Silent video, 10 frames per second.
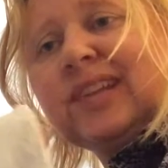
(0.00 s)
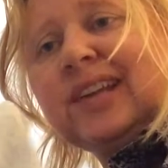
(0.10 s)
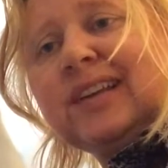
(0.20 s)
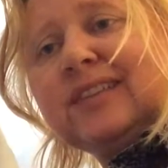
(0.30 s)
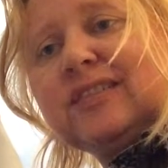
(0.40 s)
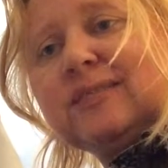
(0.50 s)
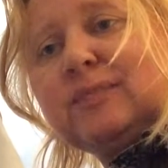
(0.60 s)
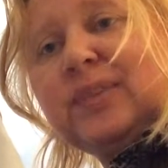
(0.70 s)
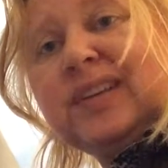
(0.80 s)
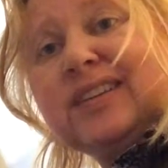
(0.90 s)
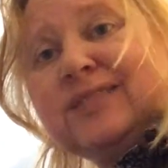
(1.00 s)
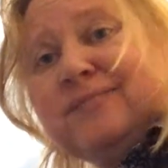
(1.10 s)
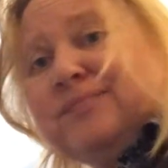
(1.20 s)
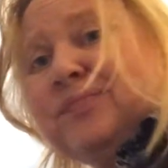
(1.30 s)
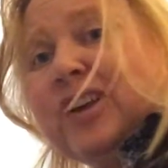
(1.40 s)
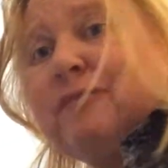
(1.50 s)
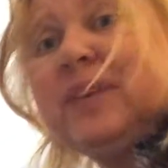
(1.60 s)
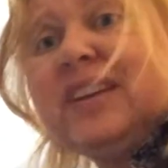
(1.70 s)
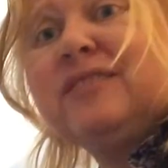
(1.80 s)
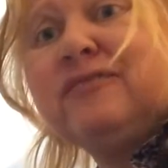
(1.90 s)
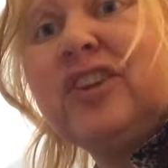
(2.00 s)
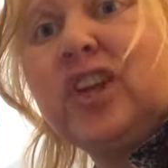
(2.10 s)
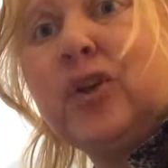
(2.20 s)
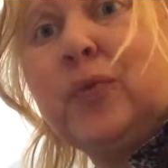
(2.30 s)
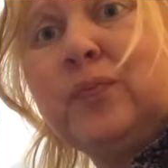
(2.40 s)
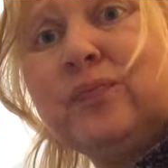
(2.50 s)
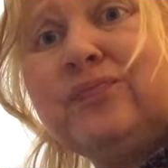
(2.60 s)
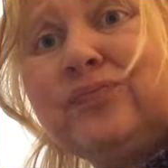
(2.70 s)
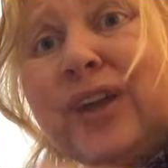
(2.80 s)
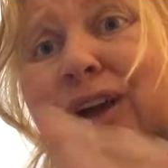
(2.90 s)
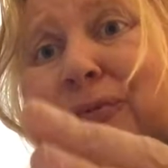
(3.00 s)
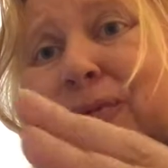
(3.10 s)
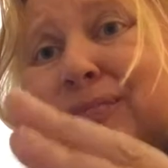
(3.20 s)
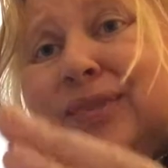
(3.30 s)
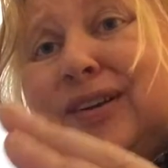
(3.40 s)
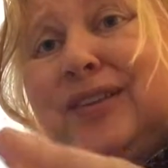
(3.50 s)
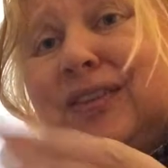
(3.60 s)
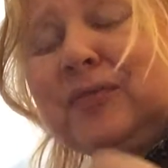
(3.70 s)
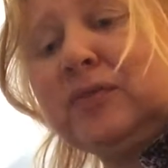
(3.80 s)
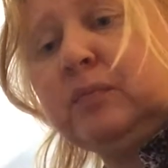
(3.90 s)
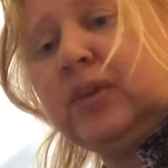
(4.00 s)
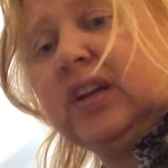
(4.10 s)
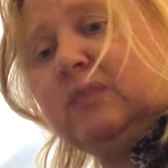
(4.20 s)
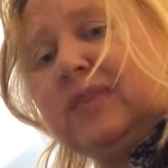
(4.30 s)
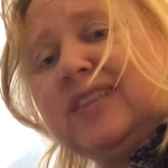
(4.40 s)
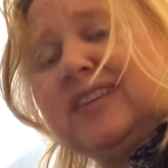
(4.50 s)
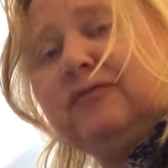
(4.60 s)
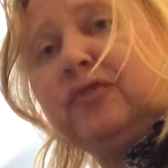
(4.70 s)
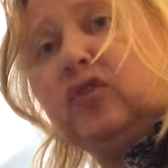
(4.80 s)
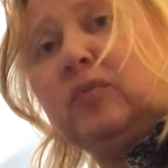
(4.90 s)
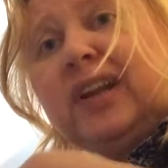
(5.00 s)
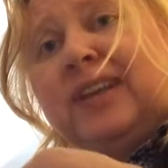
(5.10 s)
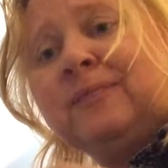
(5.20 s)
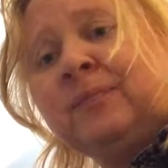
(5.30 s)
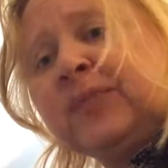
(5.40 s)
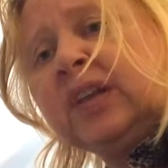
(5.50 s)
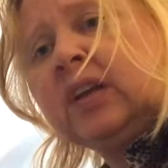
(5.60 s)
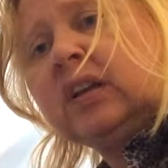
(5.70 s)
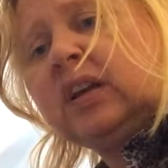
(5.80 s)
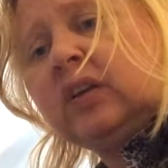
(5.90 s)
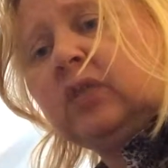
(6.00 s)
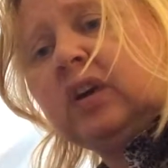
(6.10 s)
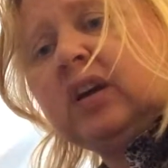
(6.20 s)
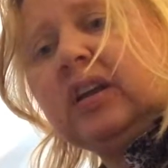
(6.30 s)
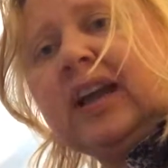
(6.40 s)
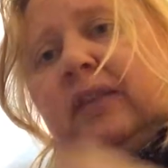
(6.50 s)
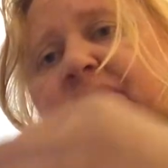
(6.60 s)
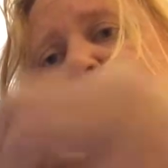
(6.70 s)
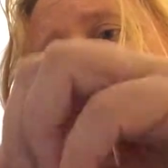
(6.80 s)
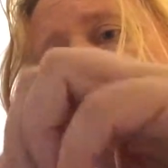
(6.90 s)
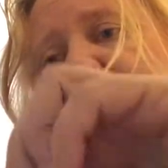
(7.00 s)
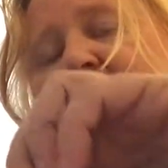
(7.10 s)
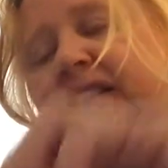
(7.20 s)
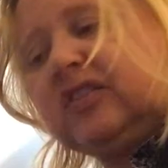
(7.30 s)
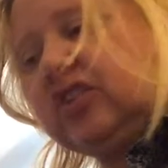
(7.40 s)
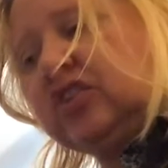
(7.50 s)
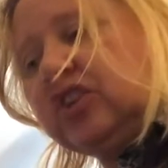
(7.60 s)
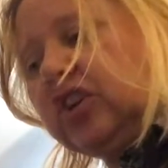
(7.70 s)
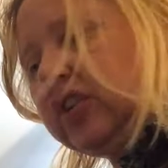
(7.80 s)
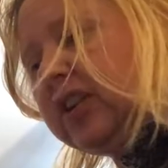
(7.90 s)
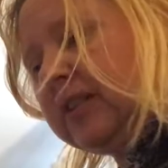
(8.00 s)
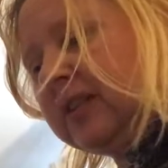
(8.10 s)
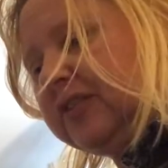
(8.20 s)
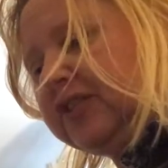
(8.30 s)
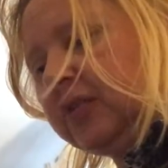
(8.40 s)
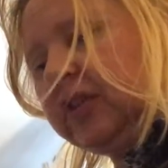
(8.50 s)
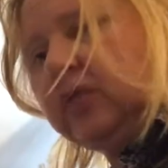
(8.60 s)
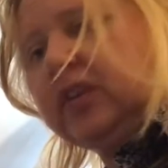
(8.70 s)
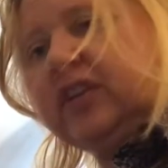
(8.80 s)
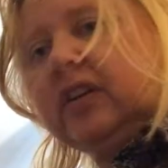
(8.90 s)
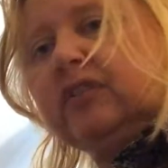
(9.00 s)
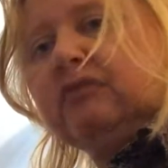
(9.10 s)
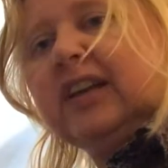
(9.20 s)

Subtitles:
and pinned it. I've pinned it for you now because I wouldn't pin it myself normally. Now how to do that is you turn it, I'll show you on the other